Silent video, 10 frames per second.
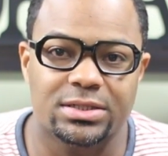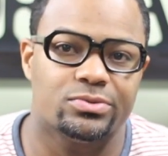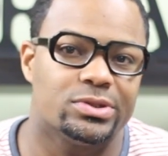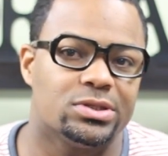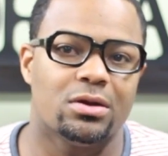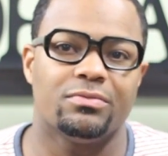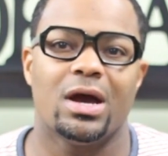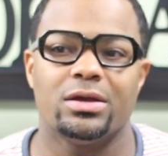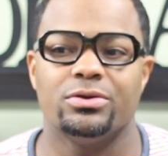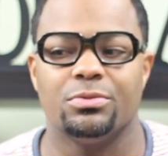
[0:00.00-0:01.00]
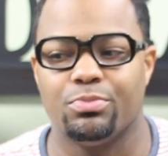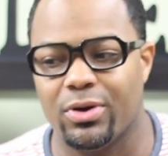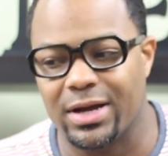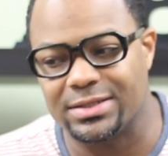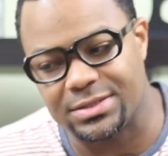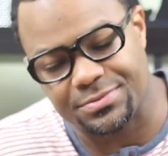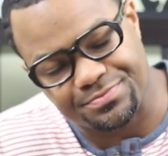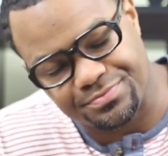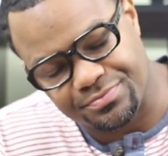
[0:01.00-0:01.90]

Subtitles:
as a result of now you're depressed.